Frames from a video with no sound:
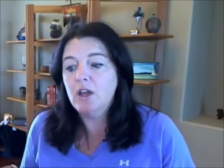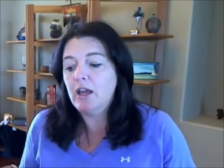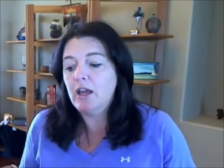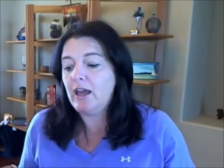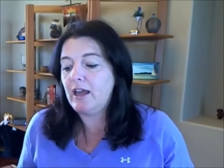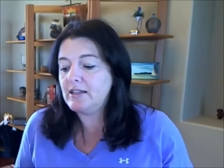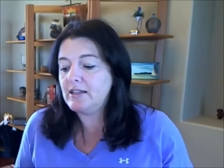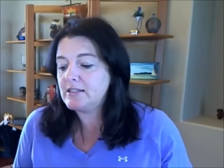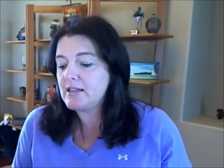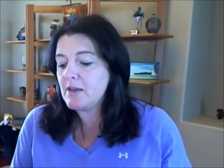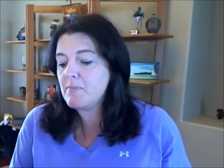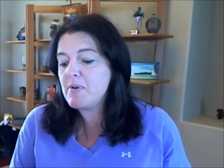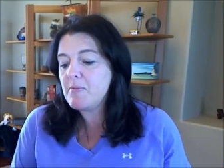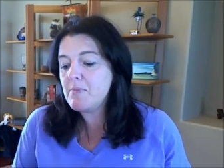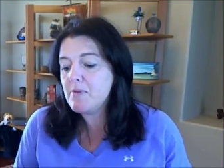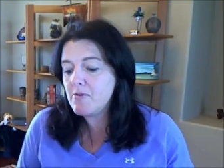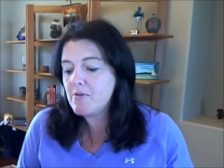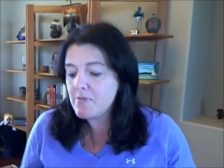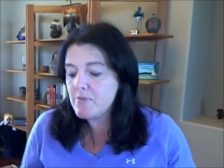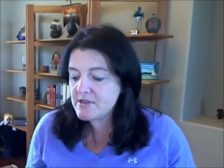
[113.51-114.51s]
and some
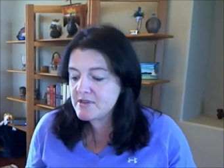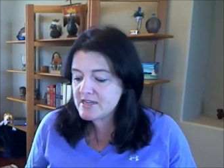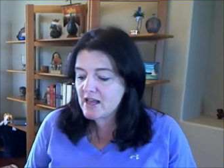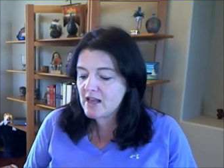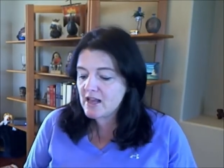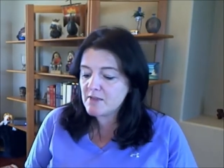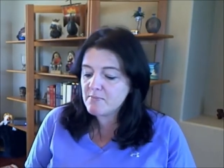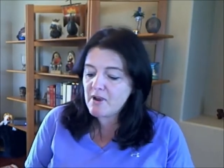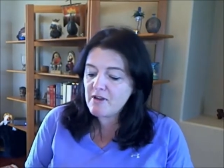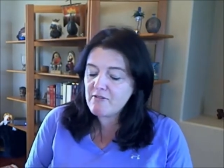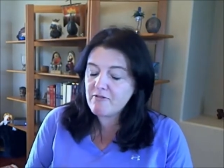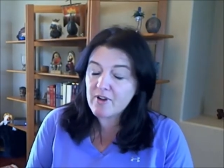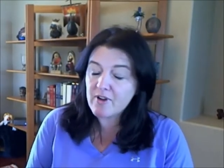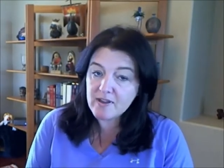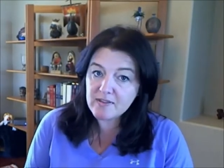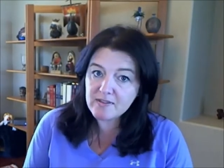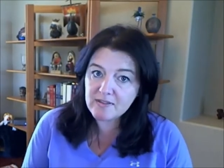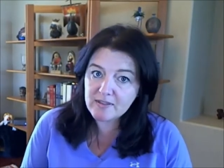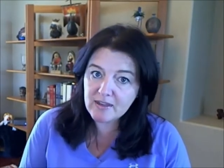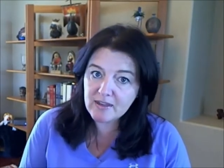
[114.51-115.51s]
people have been telling my
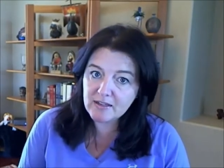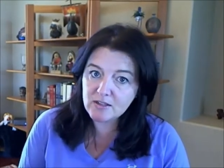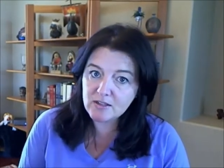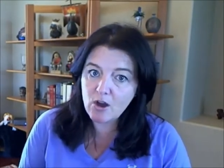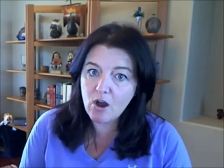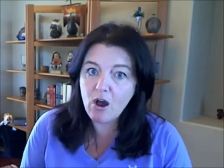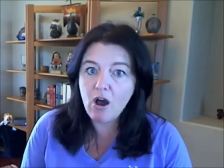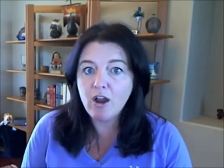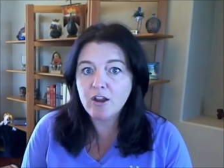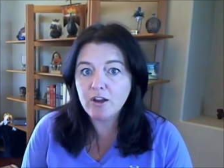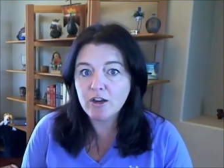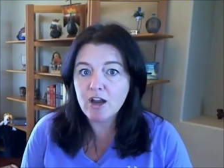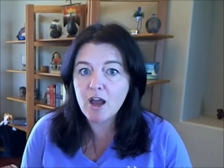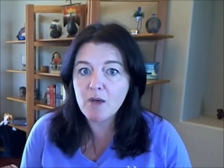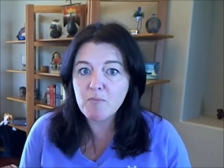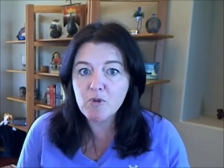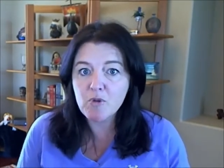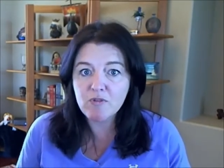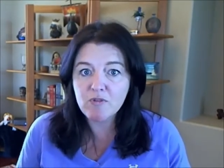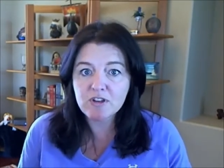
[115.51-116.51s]
friend that, oh, you're
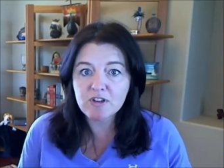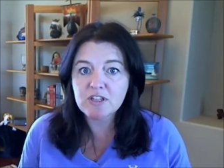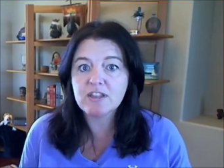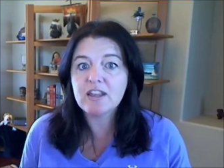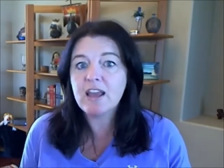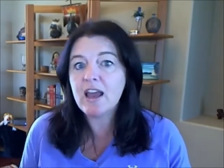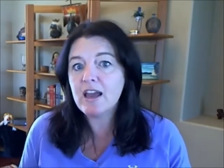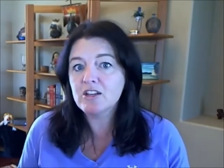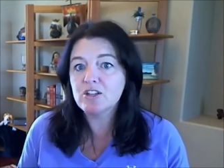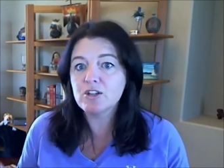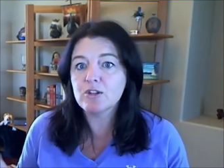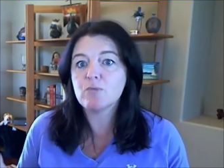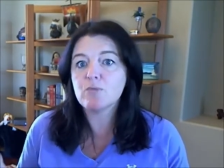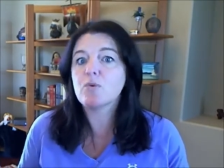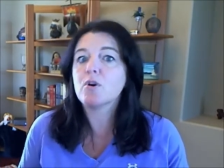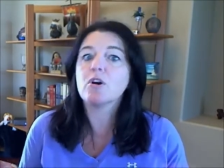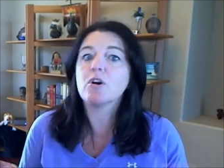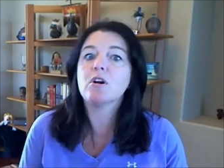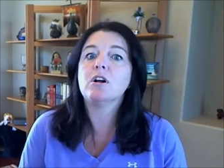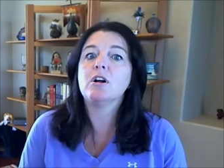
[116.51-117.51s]
not moving to the edge of the
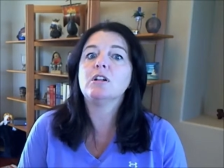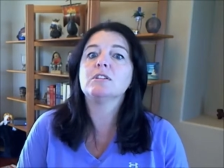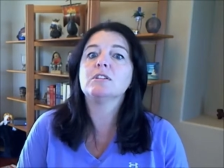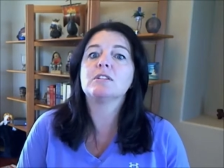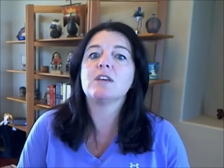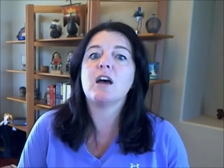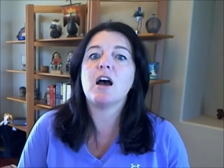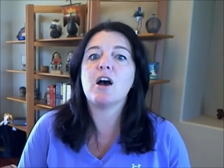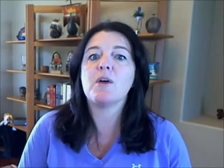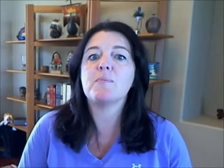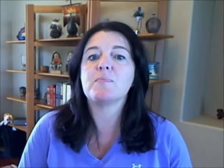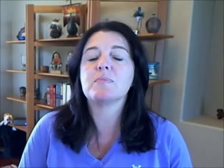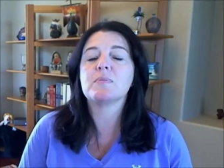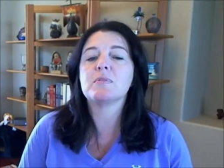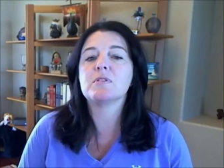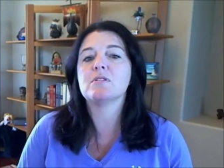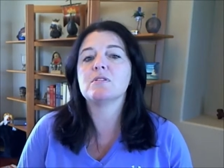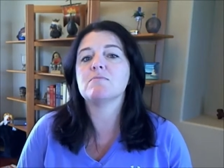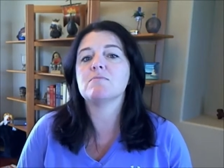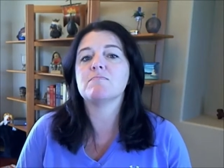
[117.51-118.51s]
world. Um,
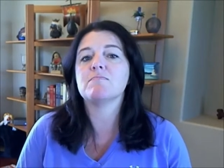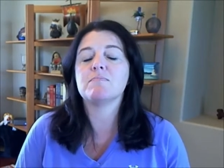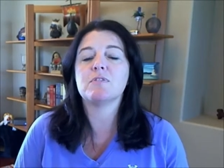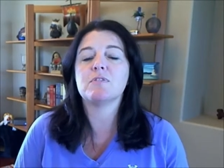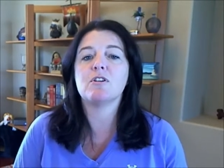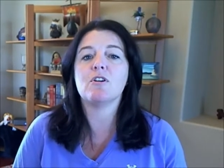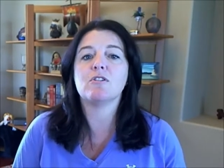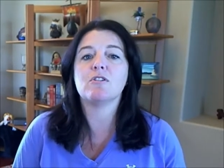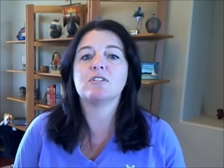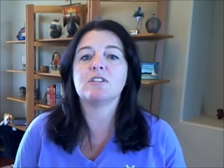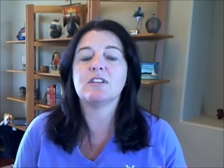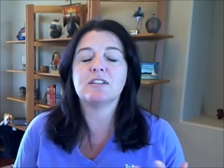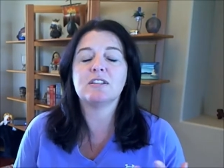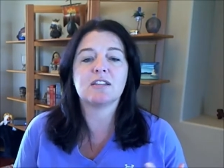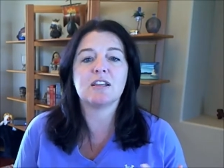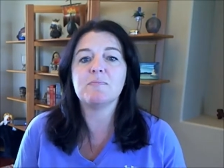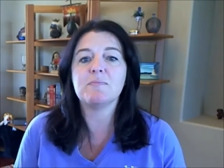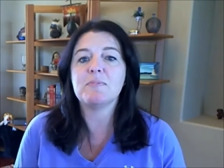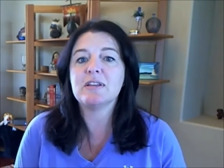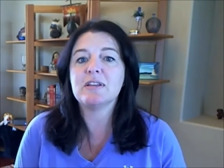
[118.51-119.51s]
you, you, know, it's, it's
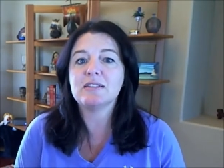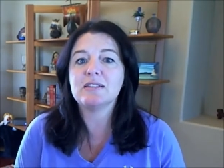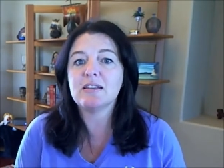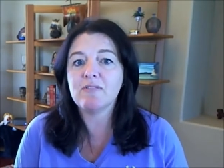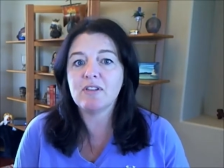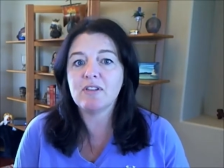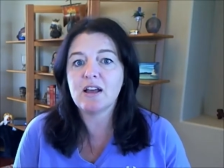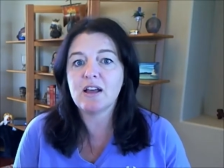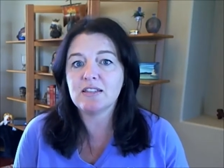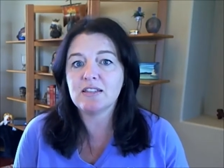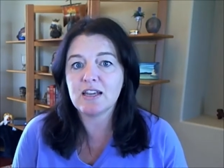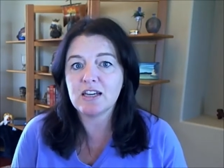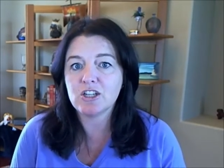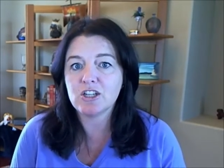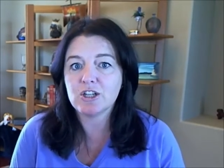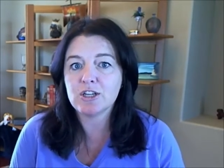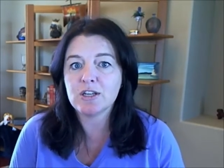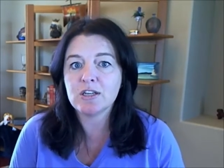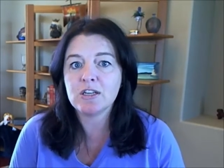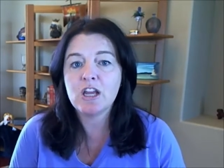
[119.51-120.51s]
going to be in
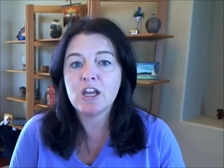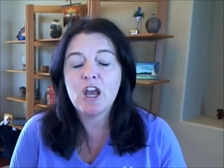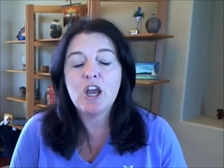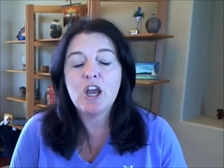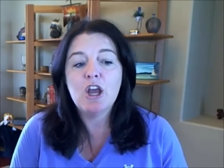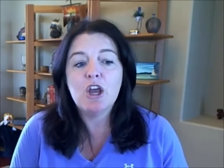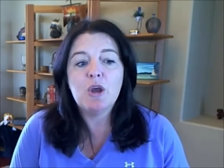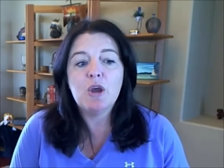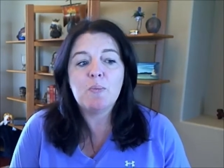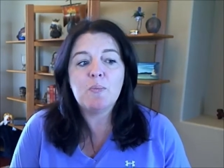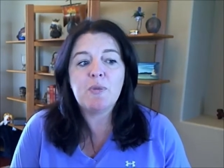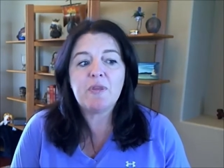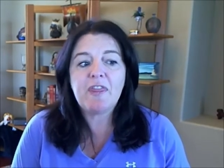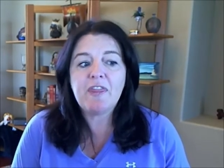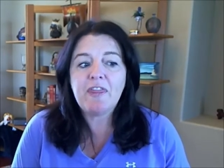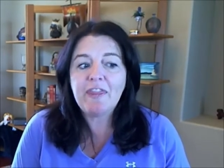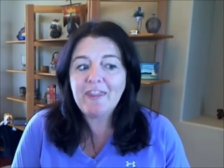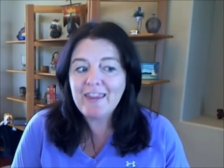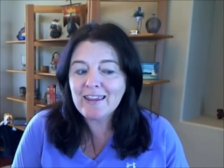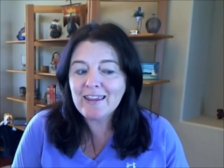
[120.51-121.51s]
civilization. But the
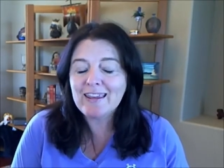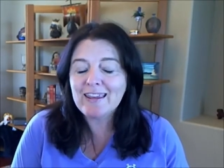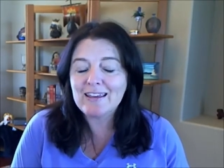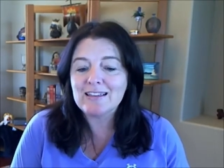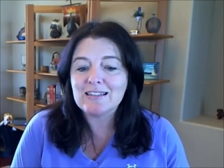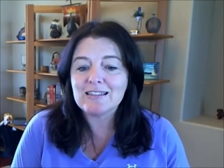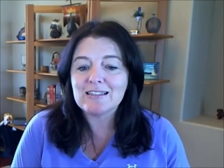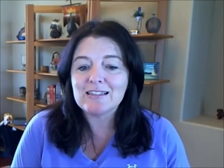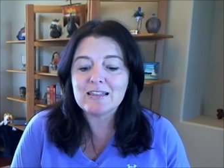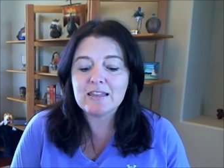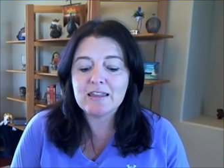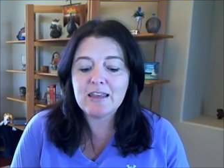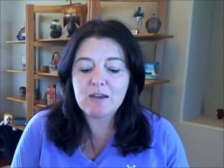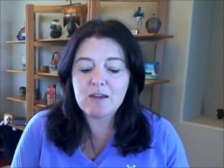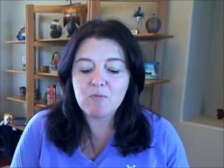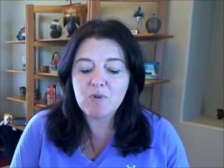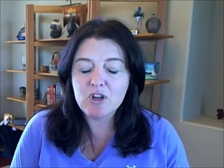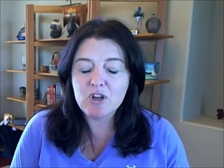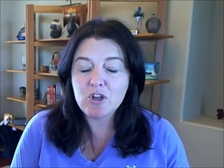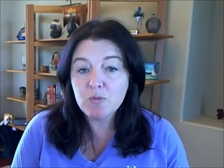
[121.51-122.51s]
thing is
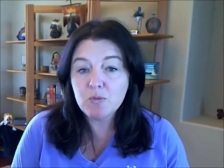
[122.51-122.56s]
that when you